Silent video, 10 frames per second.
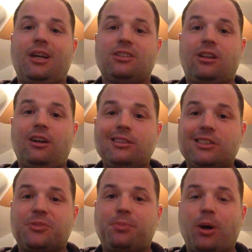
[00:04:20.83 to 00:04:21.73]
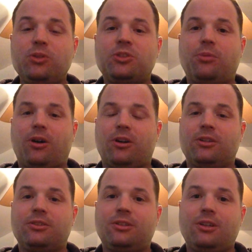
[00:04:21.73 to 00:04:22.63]
As long as it's
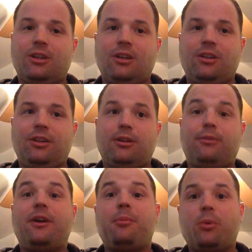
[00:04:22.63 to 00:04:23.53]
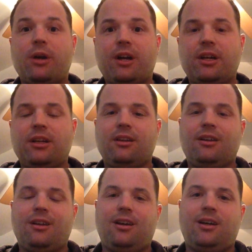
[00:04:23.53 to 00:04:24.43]
postmarked, you know, February,
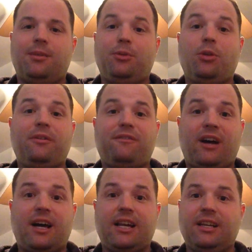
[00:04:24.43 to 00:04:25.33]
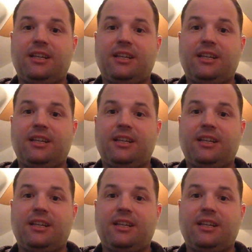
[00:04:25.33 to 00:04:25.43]
you'll be fine.